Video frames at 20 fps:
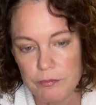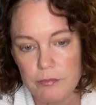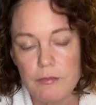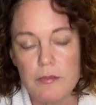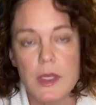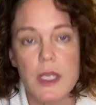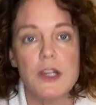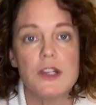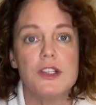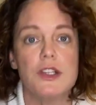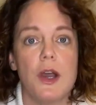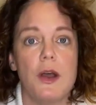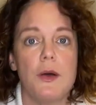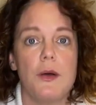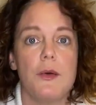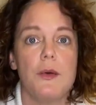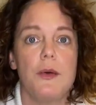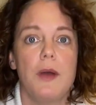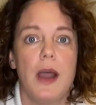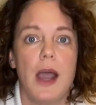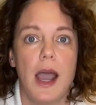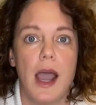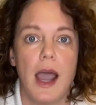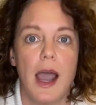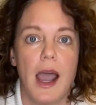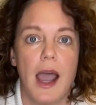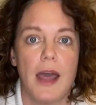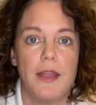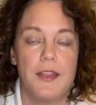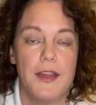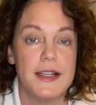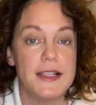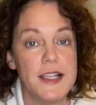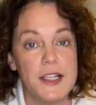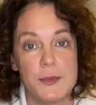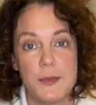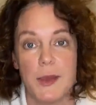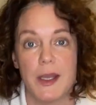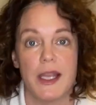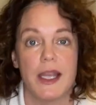So this has
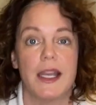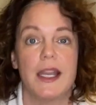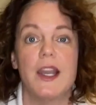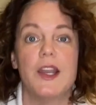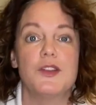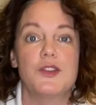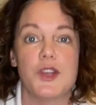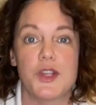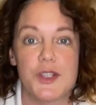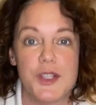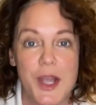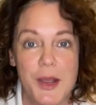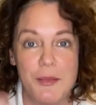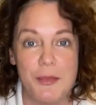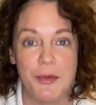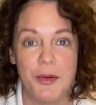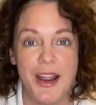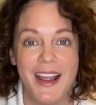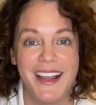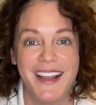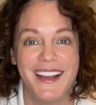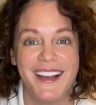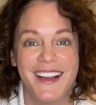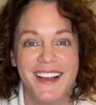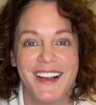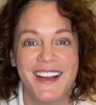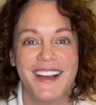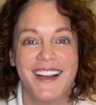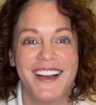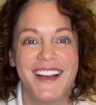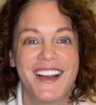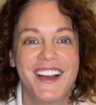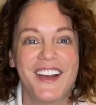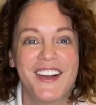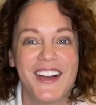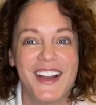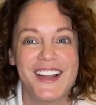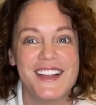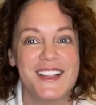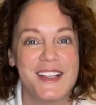been just a
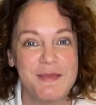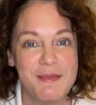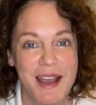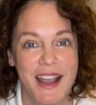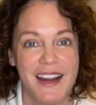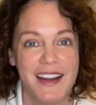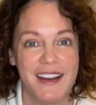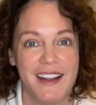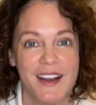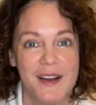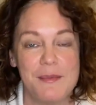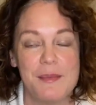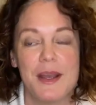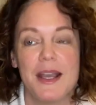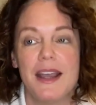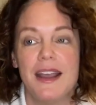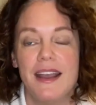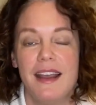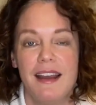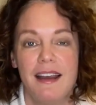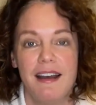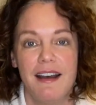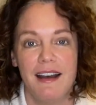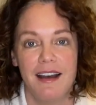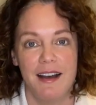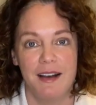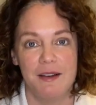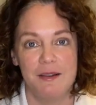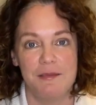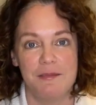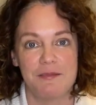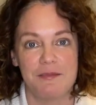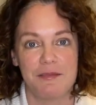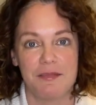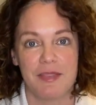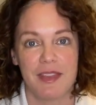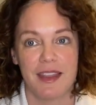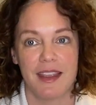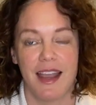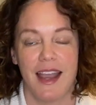crazy mind dump. I
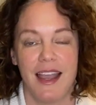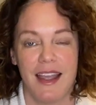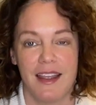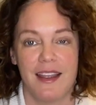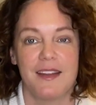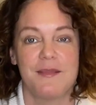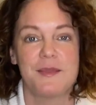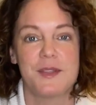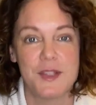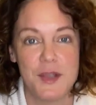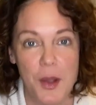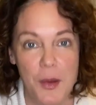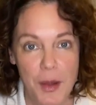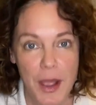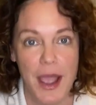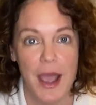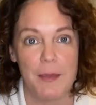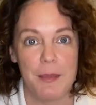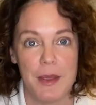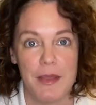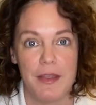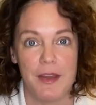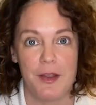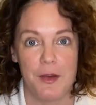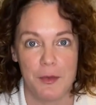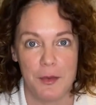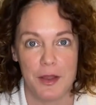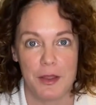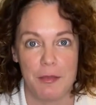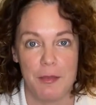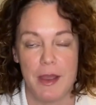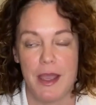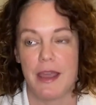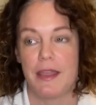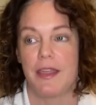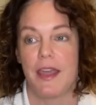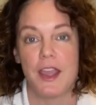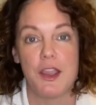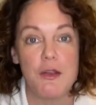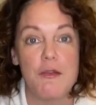am so happy that you're with me.
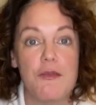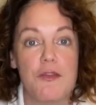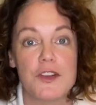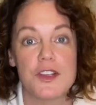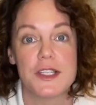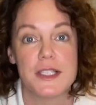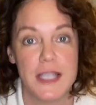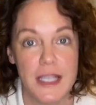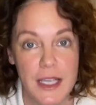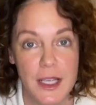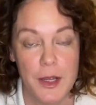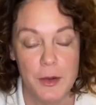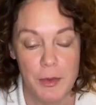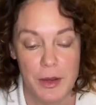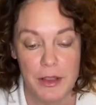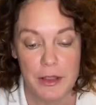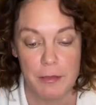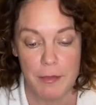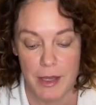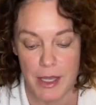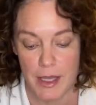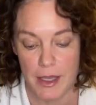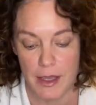Thank you for sticking with me